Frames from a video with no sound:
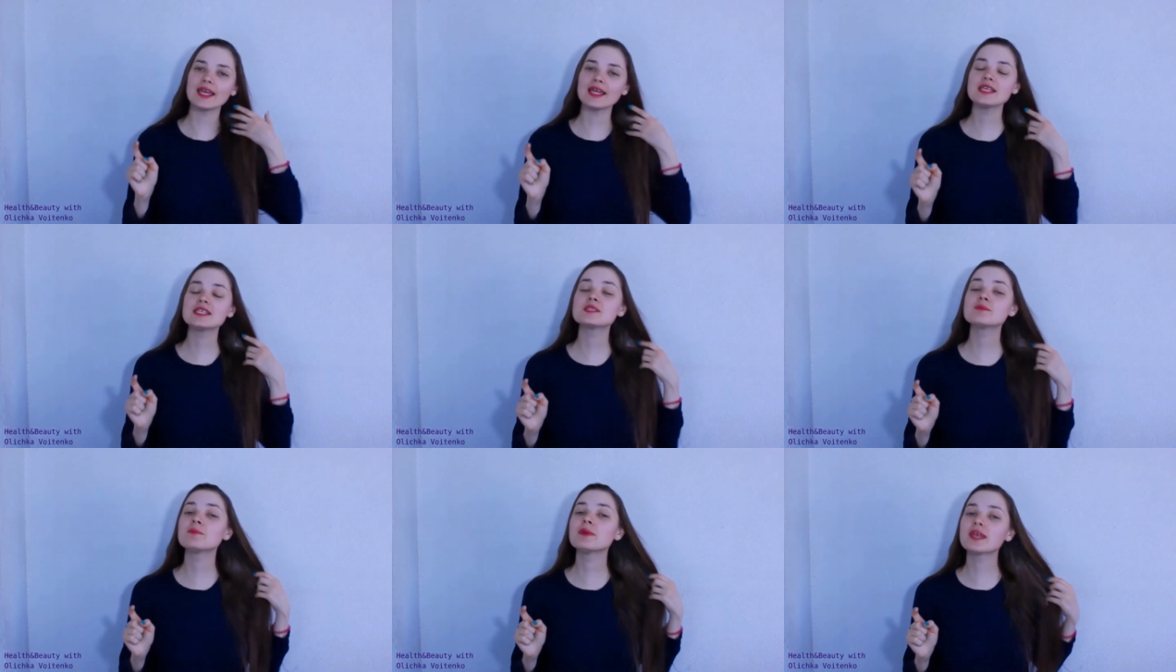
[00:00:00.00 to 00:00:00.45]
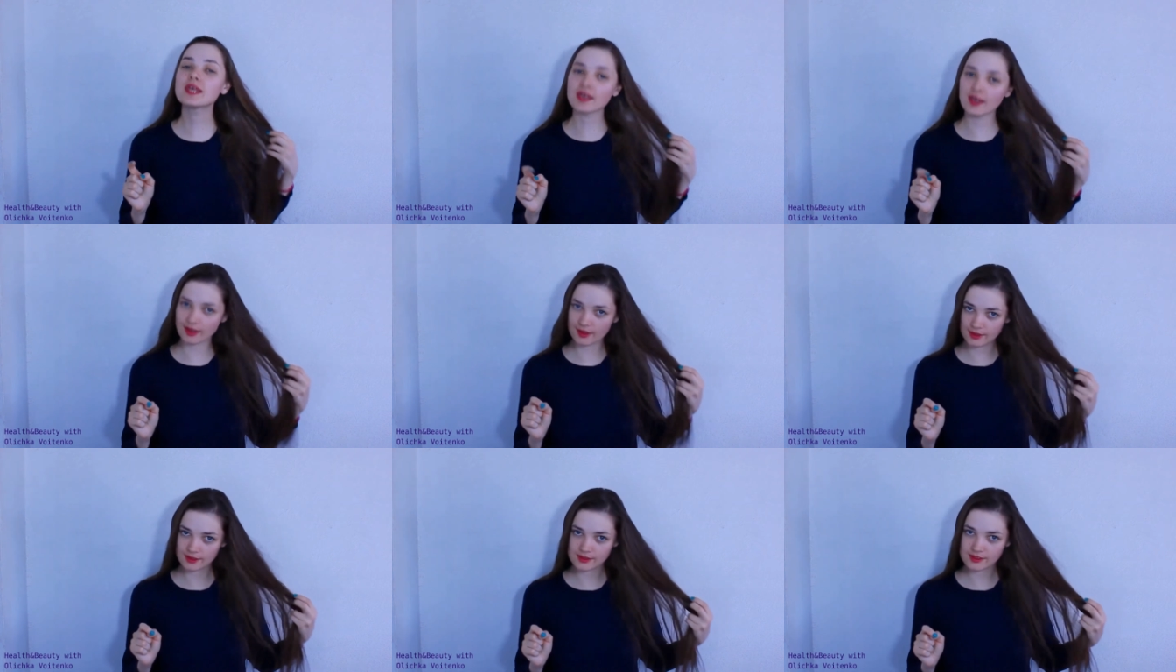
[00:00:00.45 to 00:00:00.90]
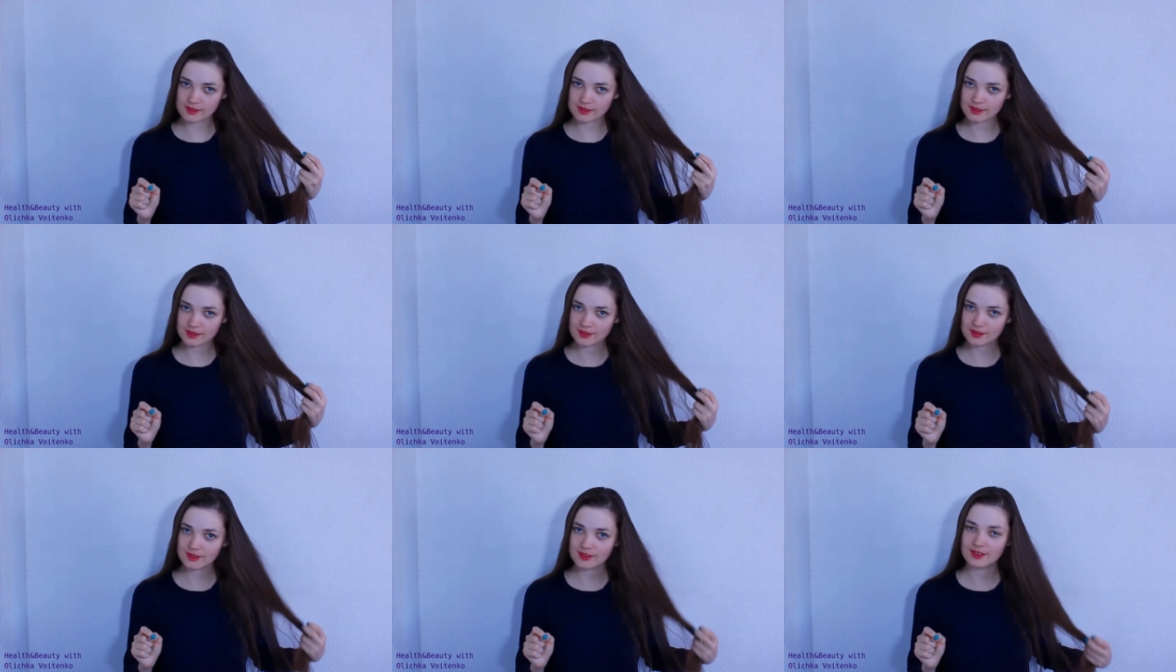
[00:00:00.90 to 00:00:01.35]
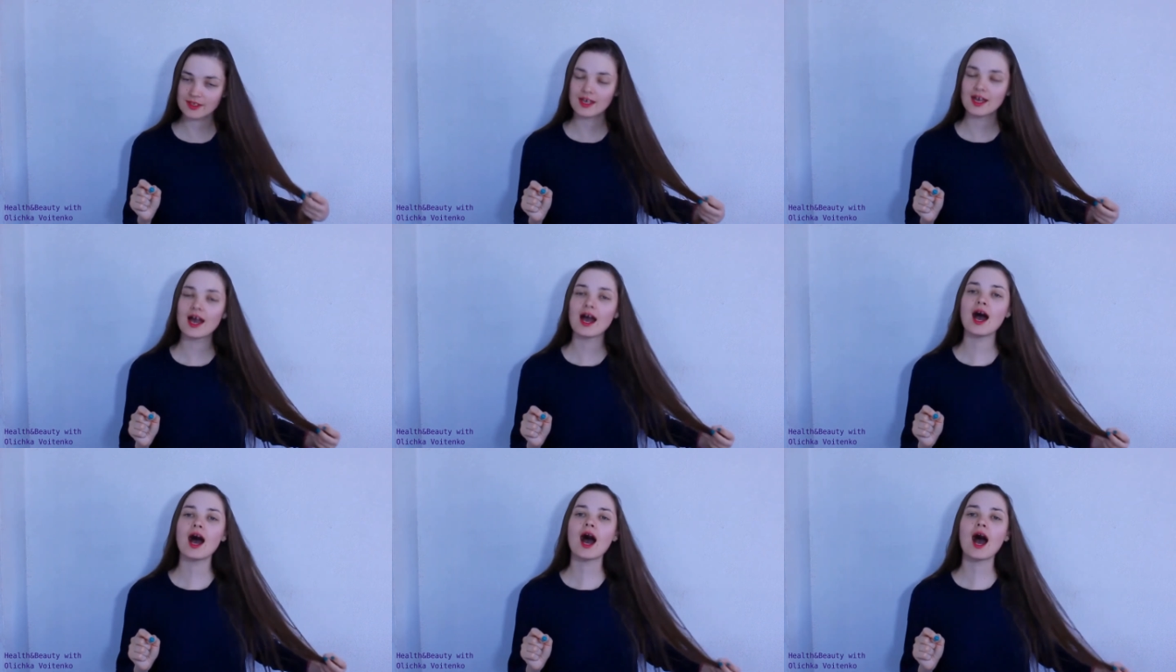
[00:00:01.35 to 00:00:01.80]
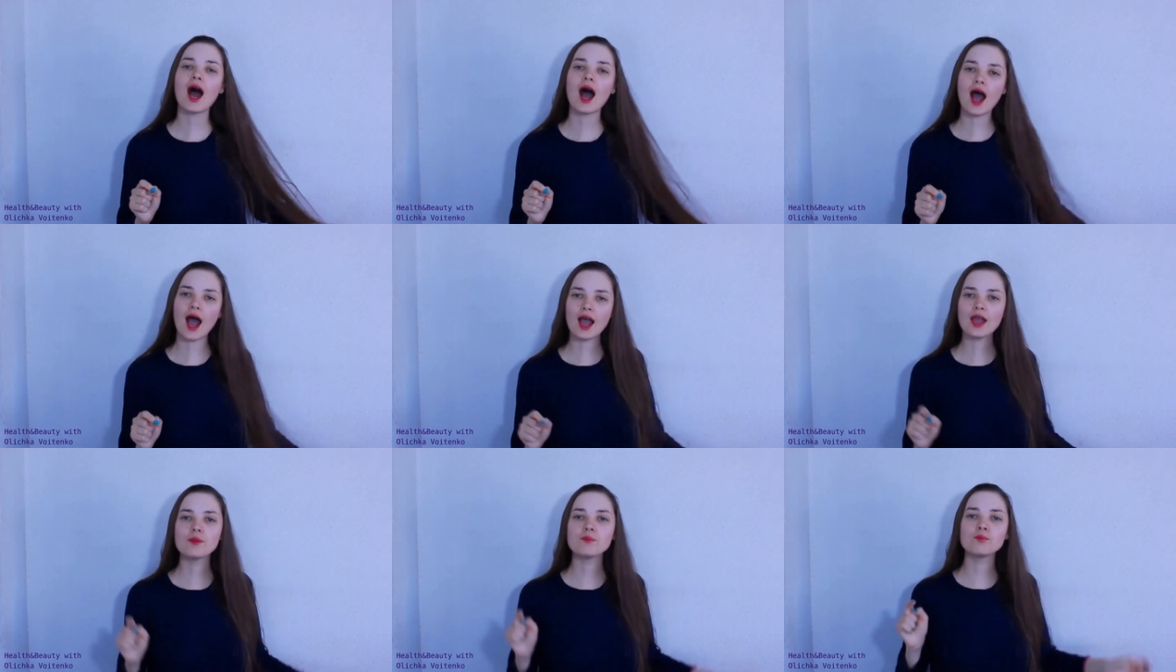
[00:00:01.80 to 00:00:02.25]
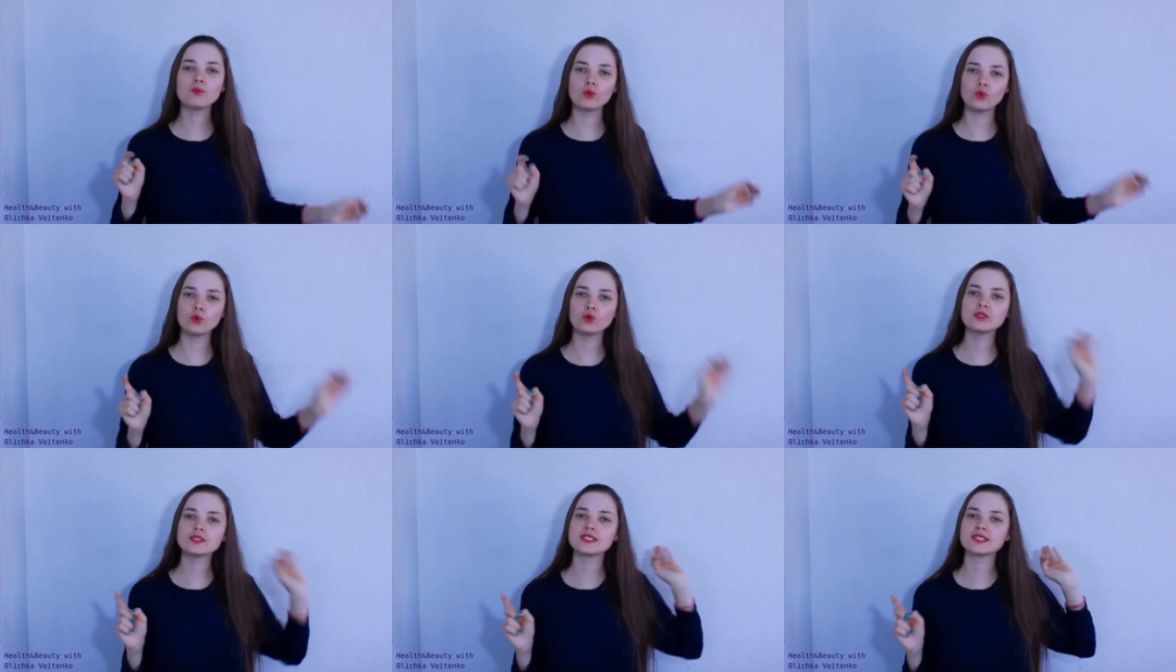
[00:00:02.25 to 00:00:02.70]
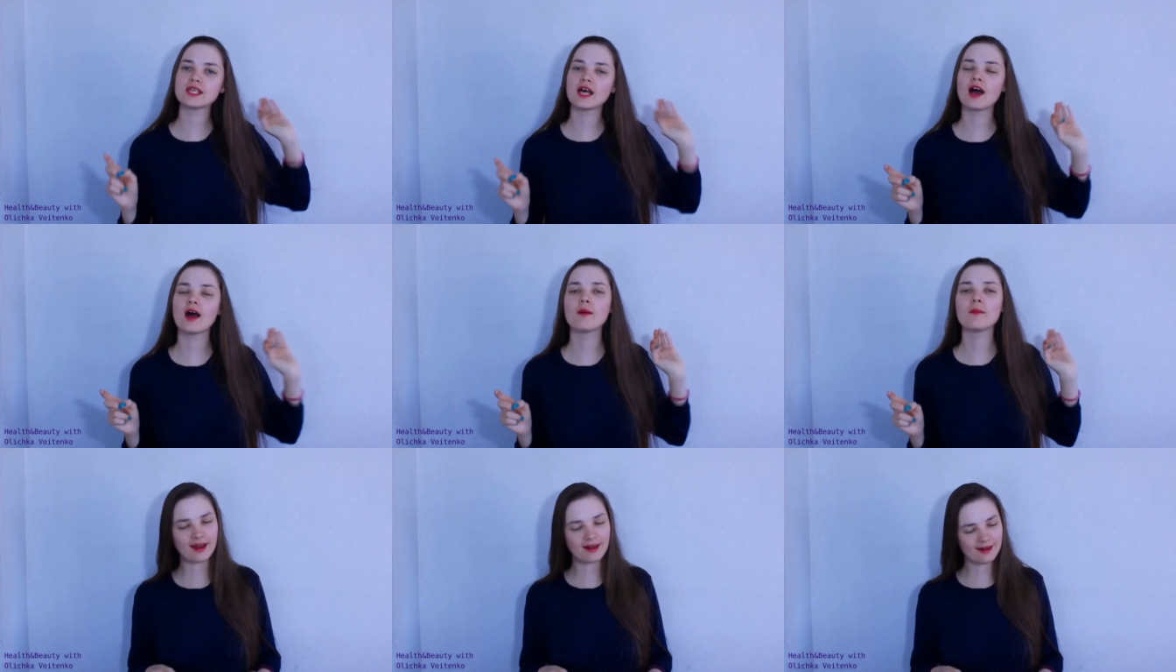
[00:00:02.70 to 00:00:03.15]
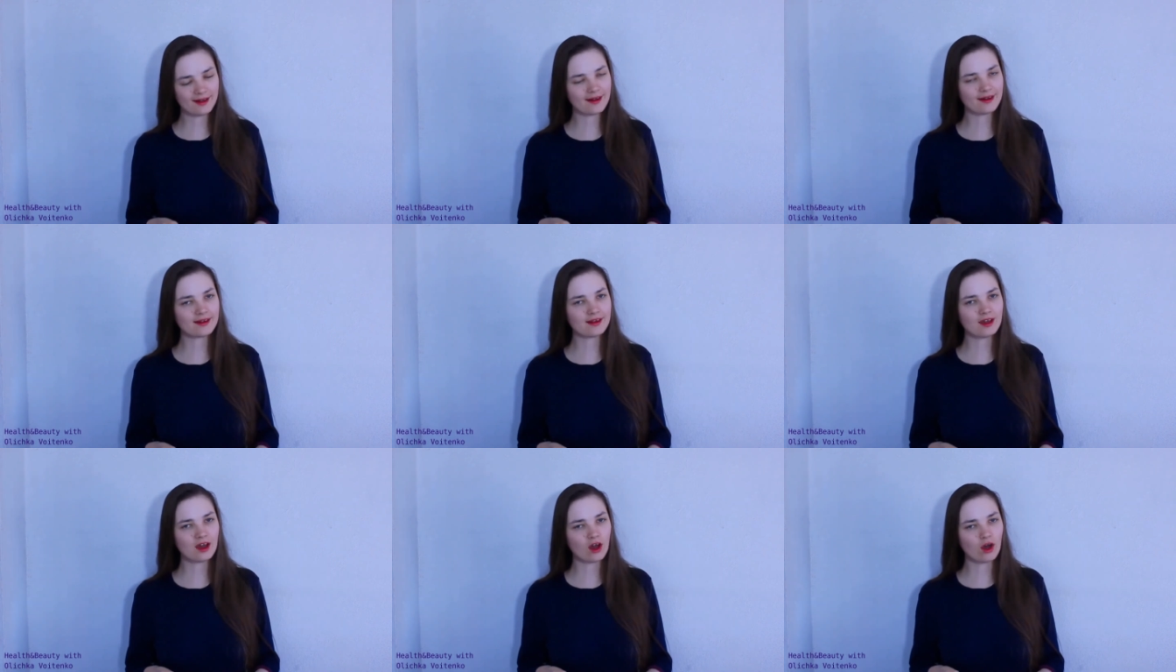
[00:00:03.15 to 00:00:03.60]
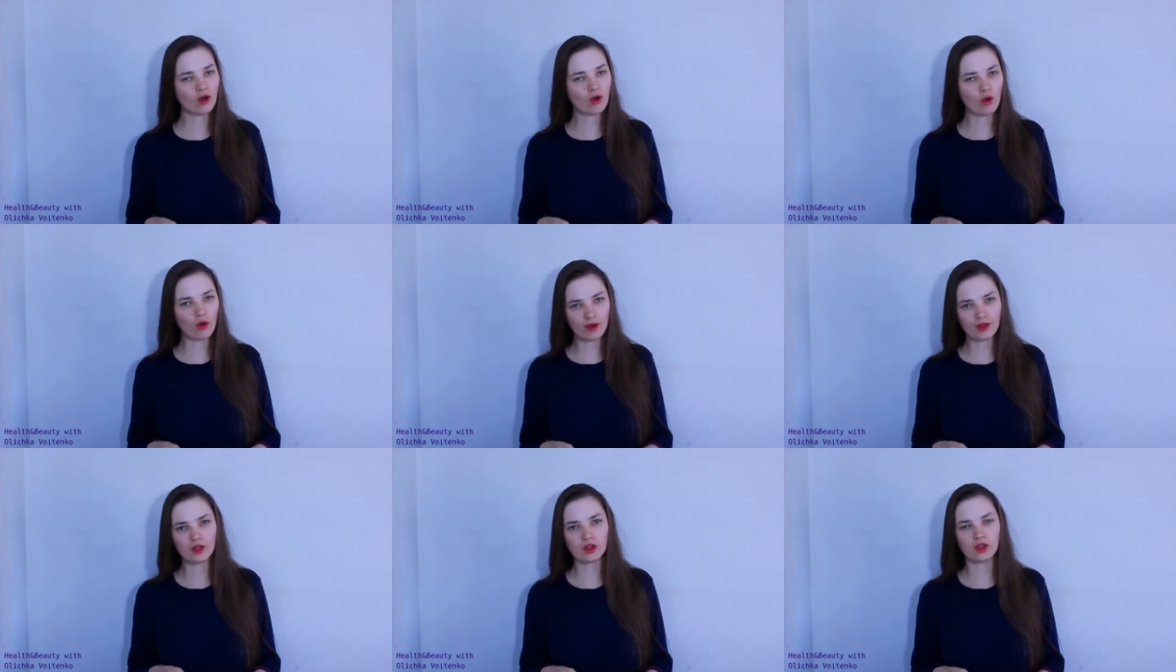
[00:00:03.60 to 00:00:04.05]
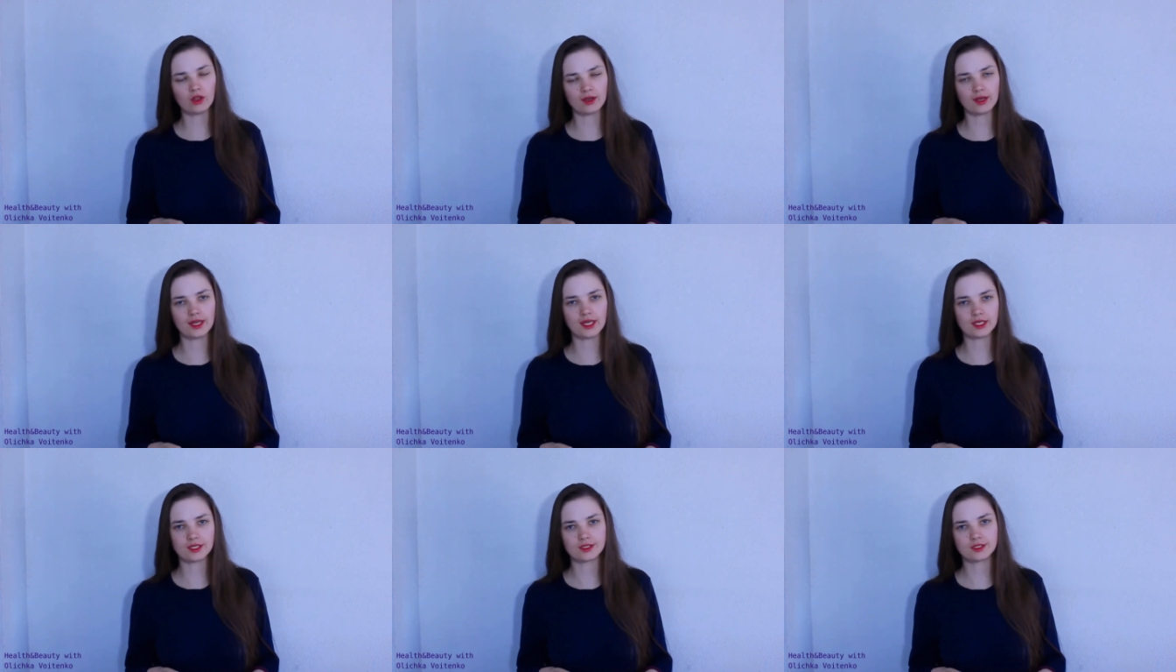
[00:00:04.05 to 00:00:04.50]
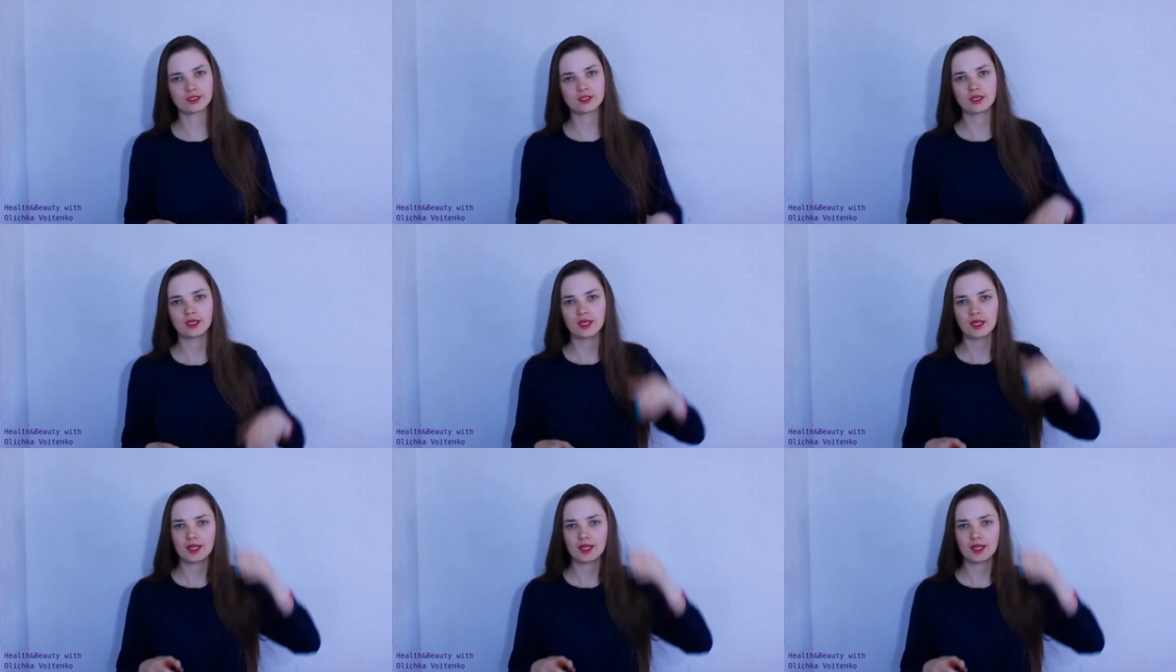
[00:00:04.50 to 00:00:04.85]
It's because I put some argan oil on it.